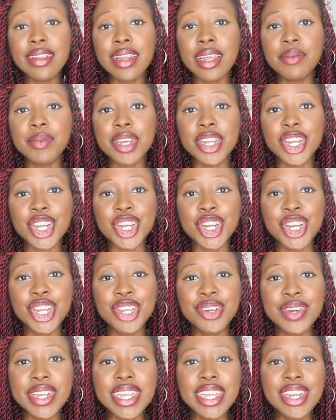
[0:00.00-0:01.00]
thing that I'm gonna show
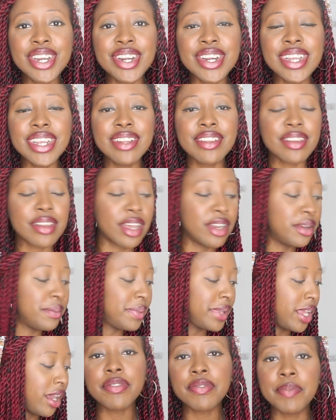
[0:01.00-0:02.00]
you here is gonna
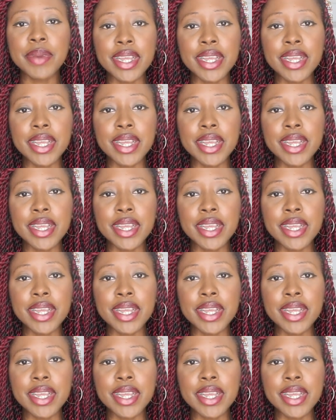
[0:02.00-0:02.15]
be of